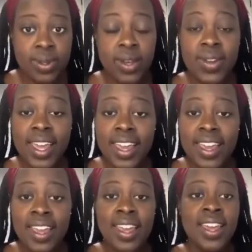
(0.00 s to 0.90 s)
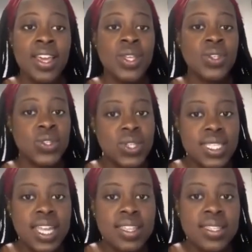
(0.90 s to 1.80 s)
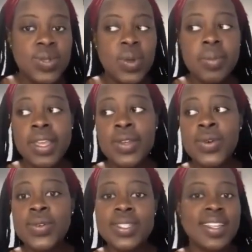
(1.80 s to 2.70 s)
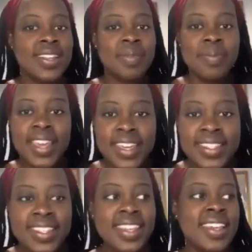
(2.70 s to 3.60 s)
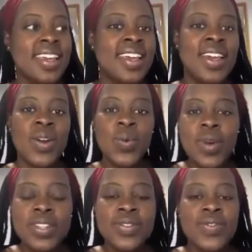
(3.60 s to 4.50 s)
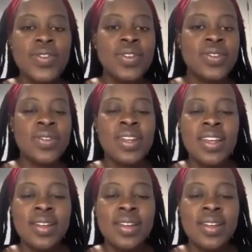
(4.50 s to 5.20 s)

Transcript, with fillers: Okay? So just like this woman who's done amazing, wonderful,